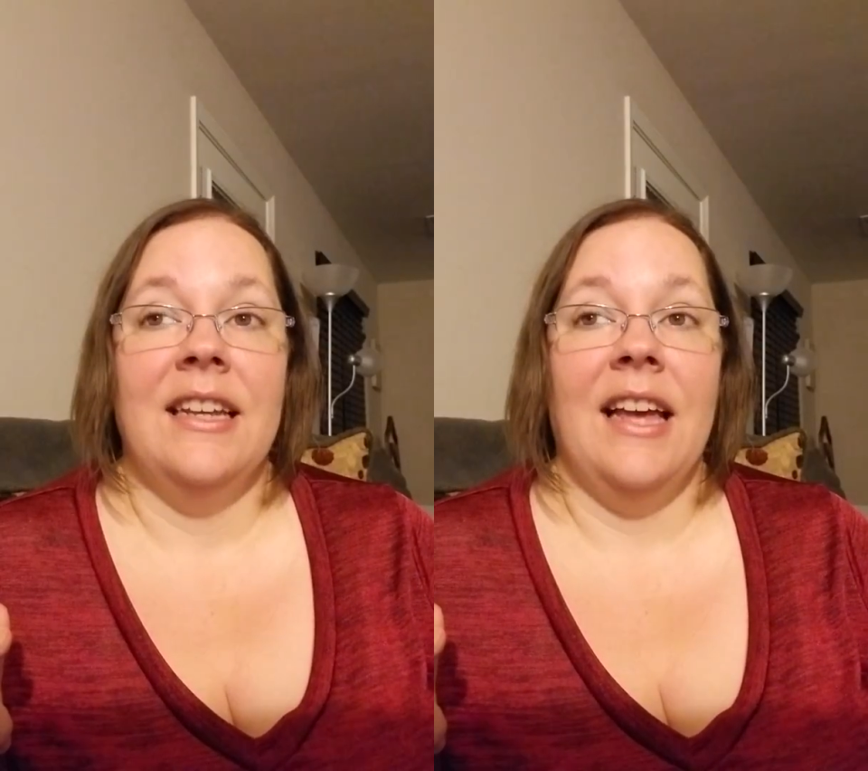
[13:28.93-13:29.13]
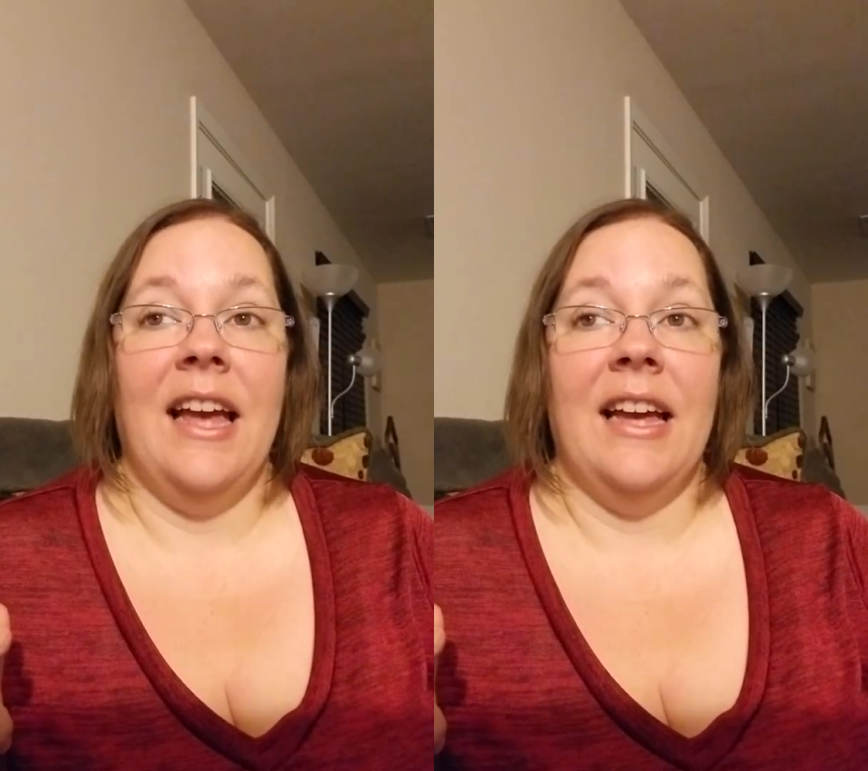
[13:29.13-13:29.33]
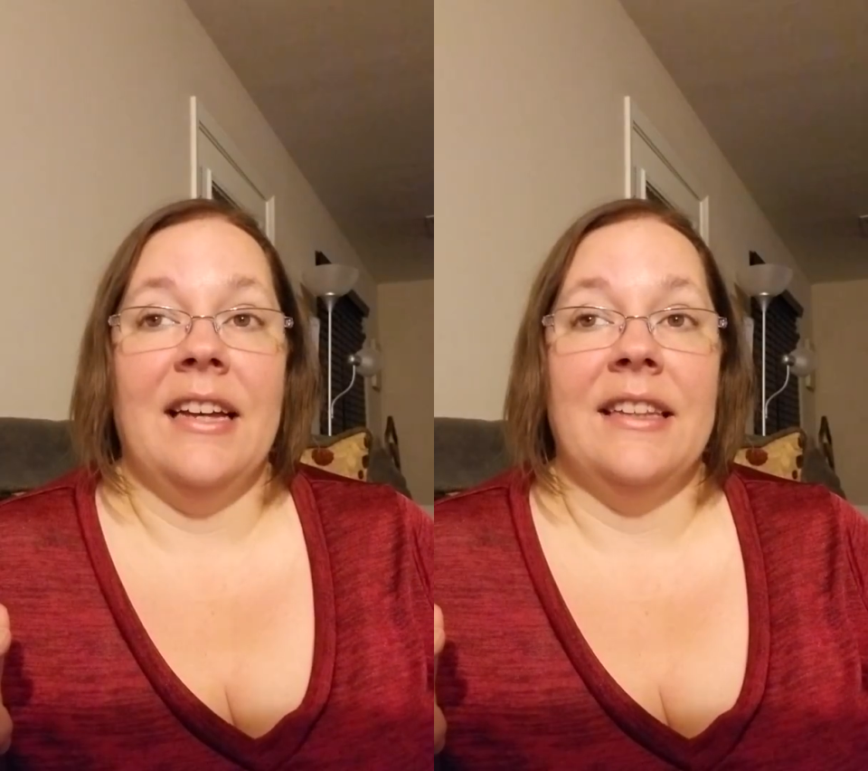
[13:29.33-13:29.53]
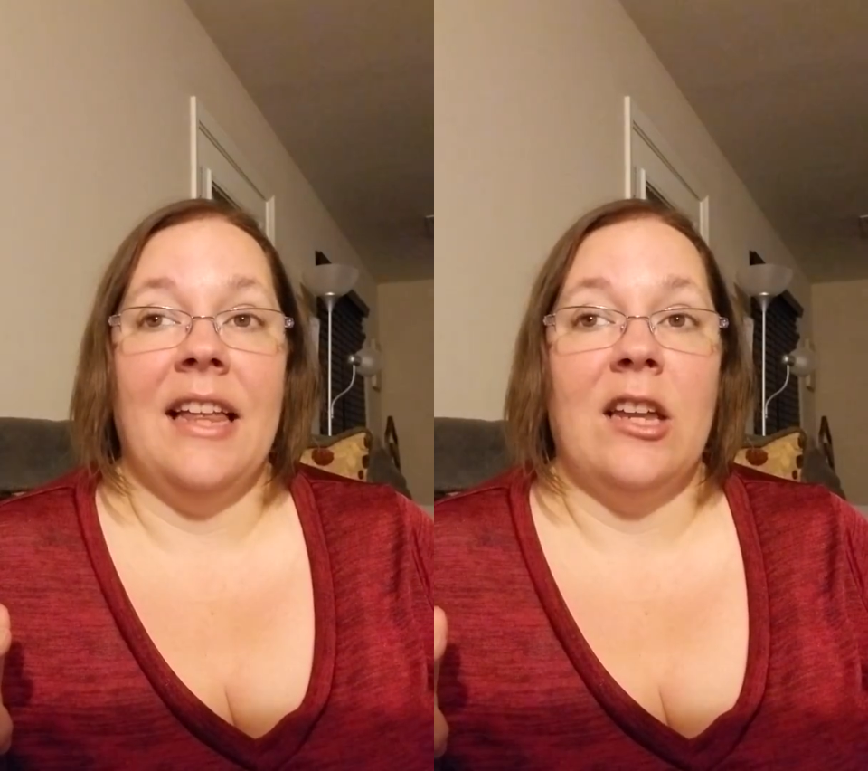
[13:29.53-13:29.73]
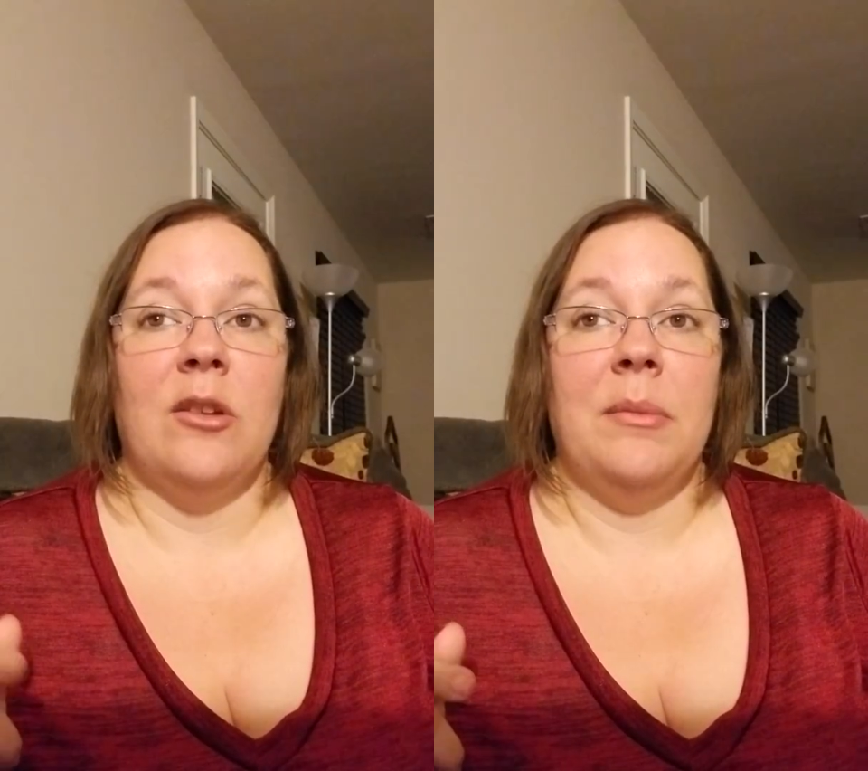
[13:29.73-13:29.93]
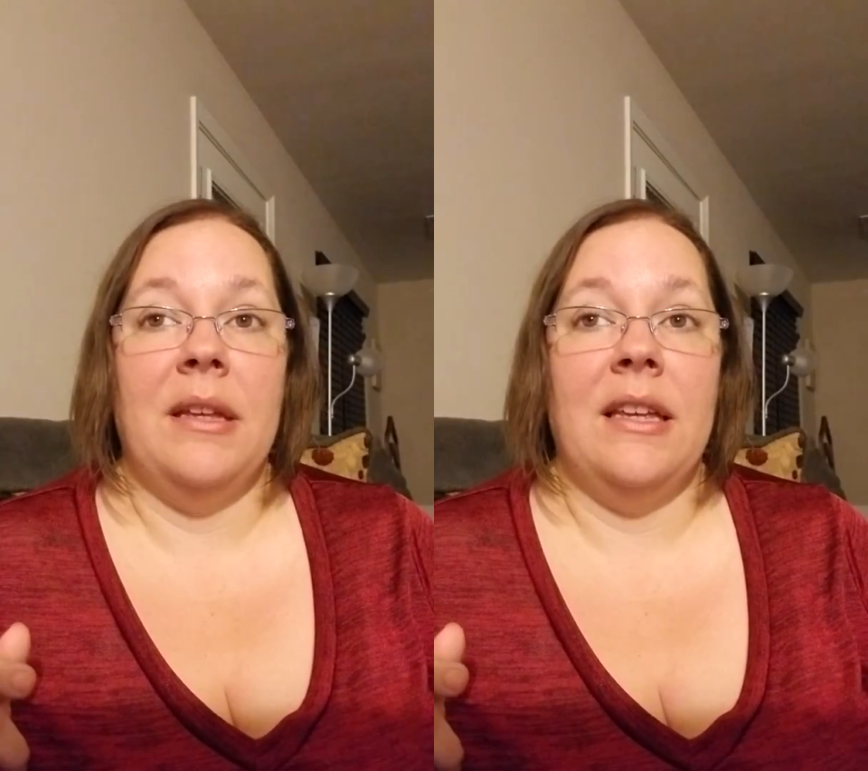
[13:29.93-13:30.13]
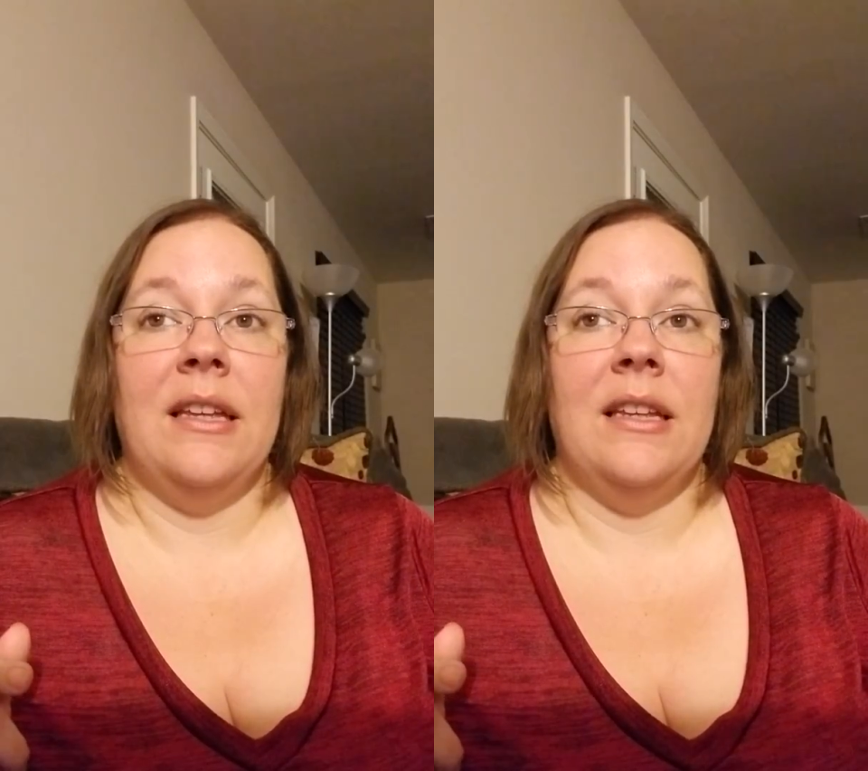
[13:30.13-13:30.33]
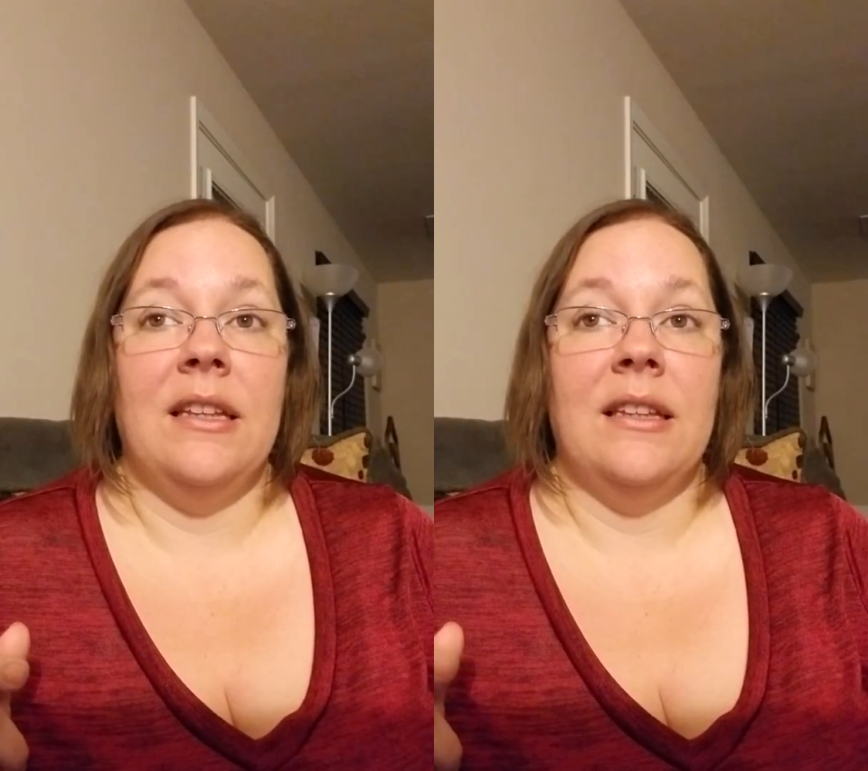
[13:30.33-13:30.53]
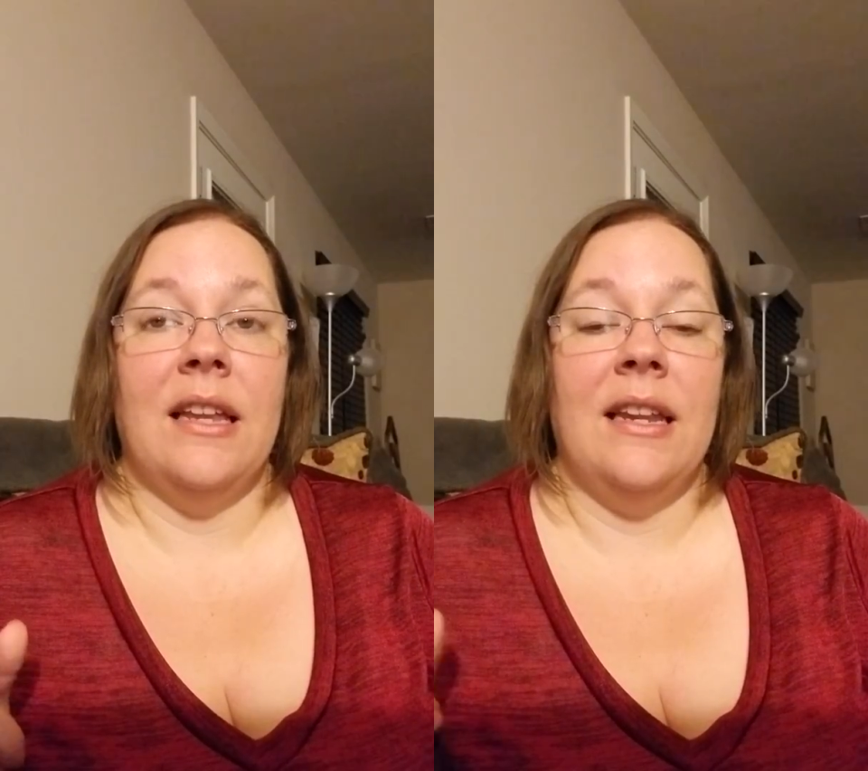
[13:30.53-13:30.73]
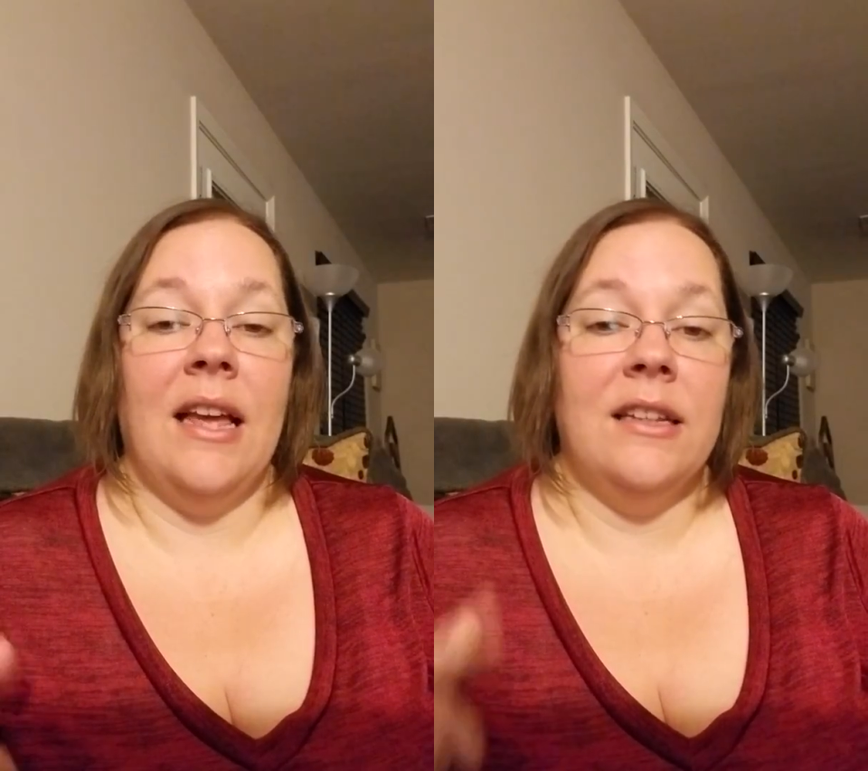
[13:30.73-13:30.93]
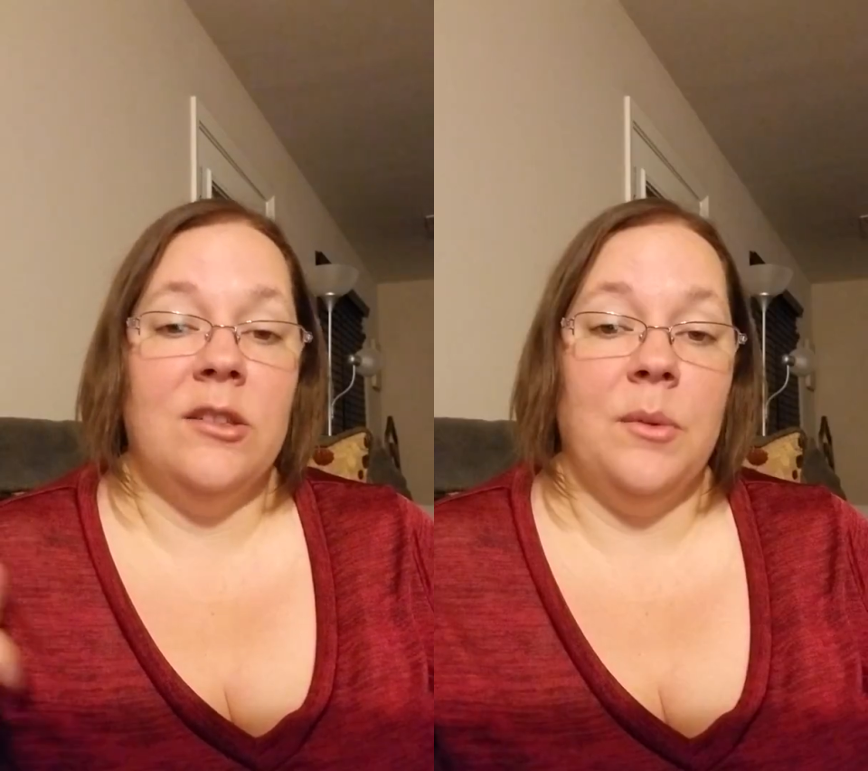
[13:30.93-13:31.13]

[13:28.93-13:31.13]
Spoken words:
And that'll mean that next